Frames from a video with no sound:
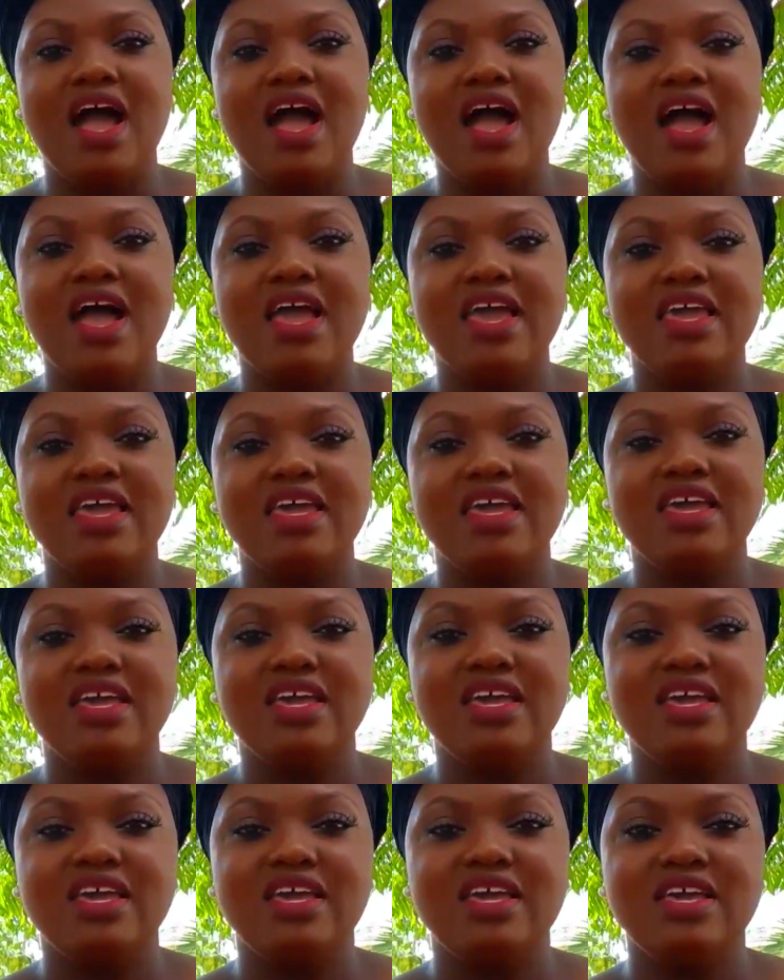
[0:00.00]
I
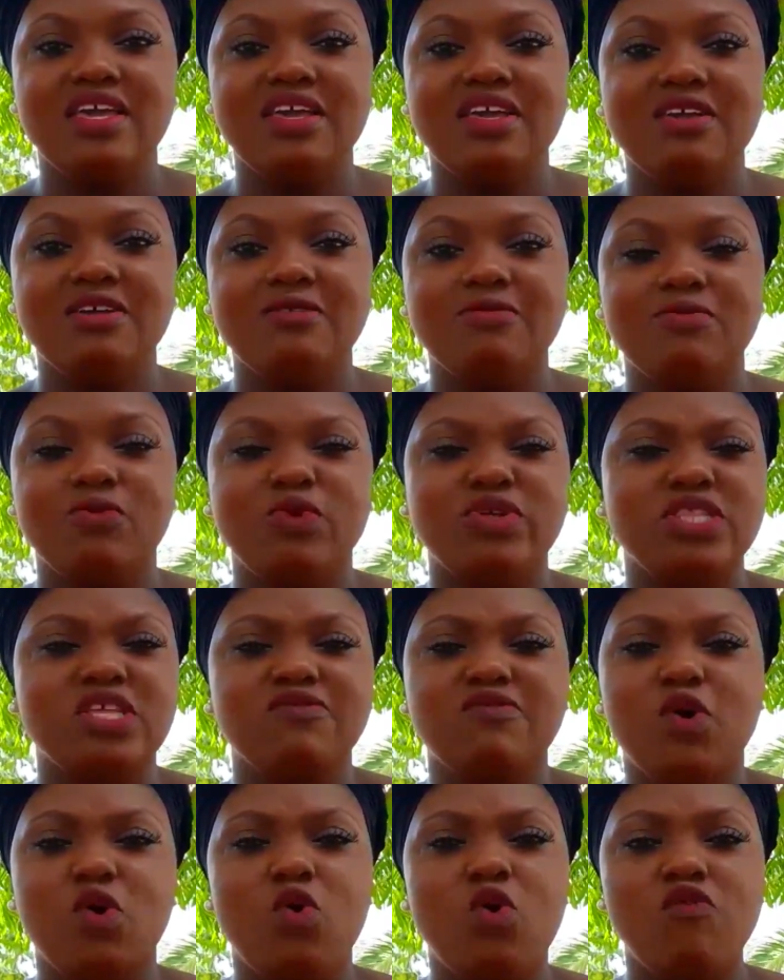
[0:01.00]
was
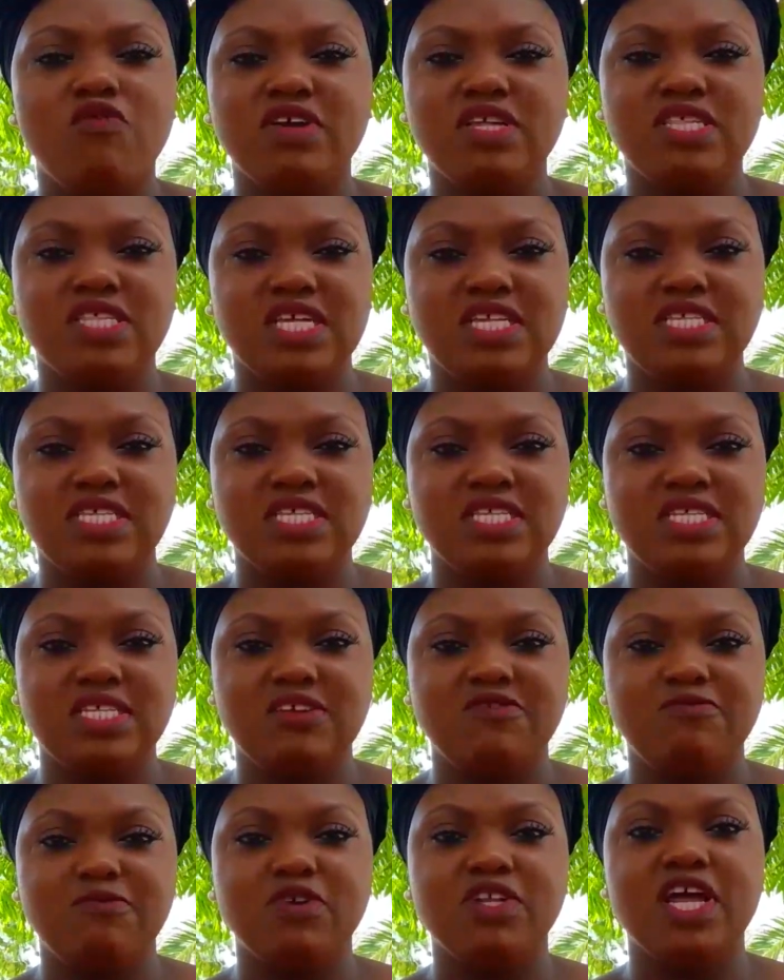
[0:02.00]
never
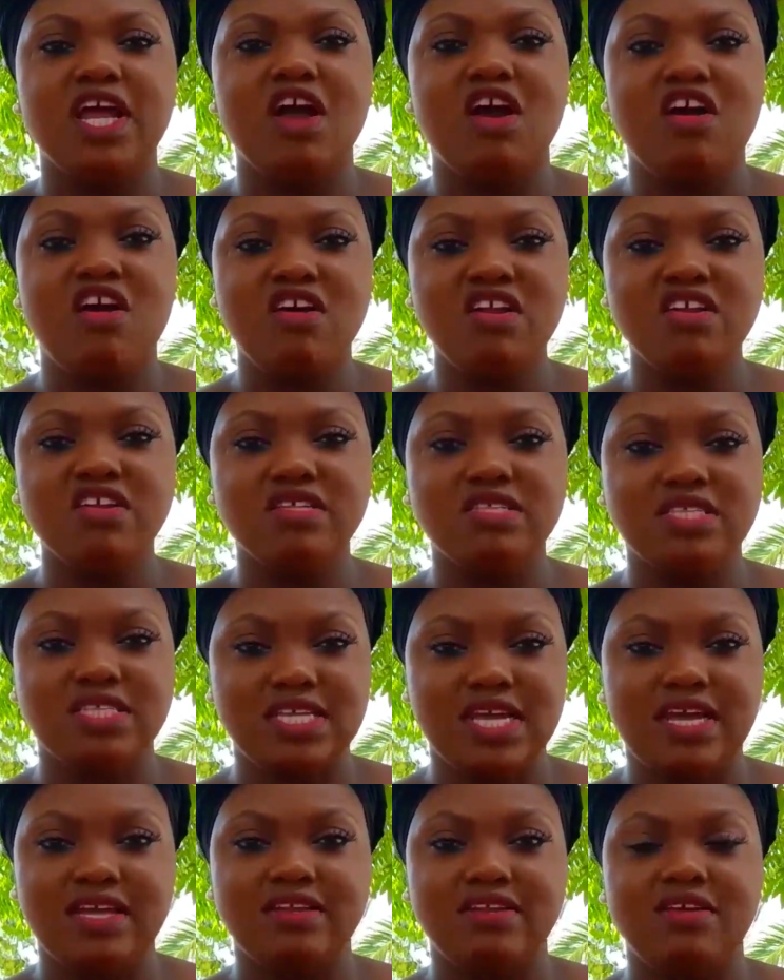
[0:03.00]
oversensitive, but I
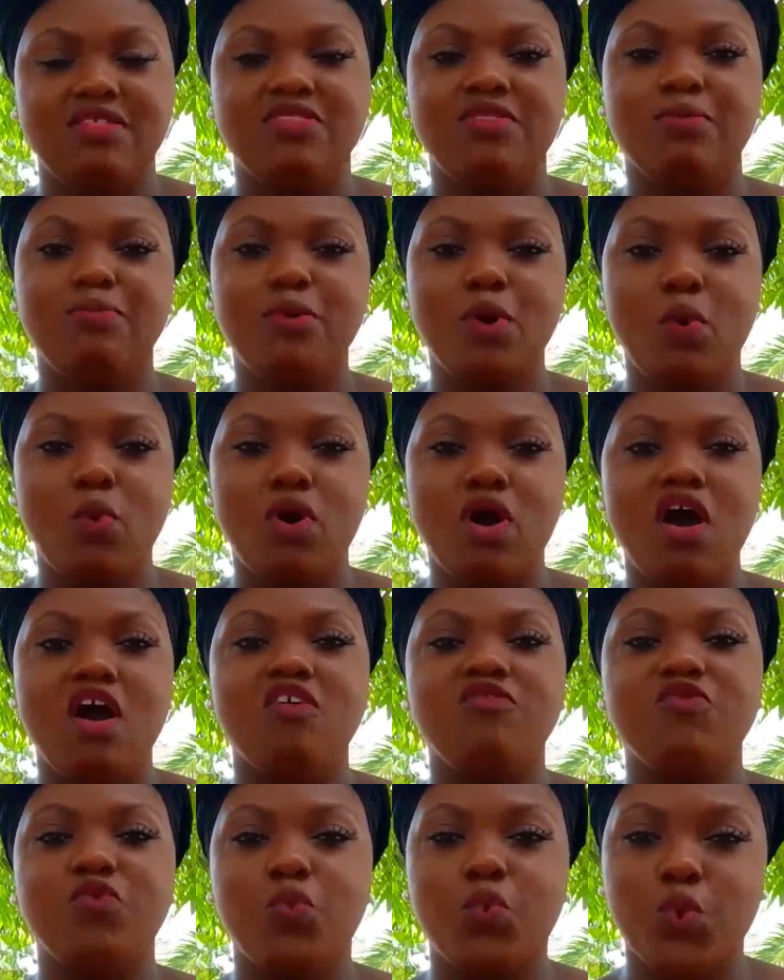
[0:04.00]
understand the power
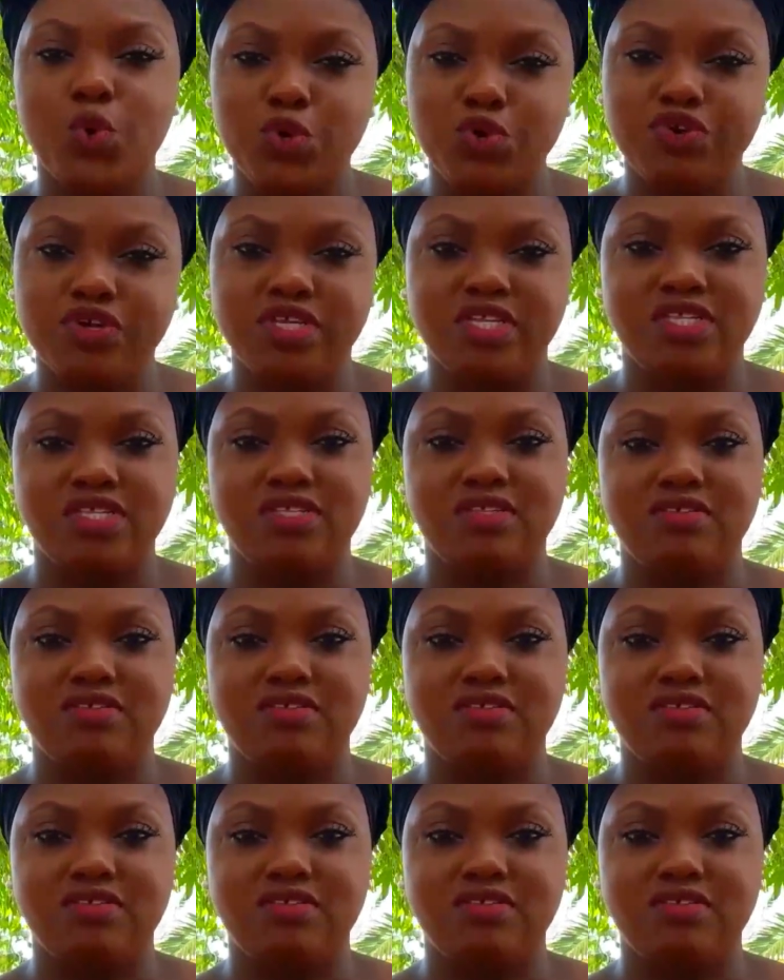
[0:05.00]
of words.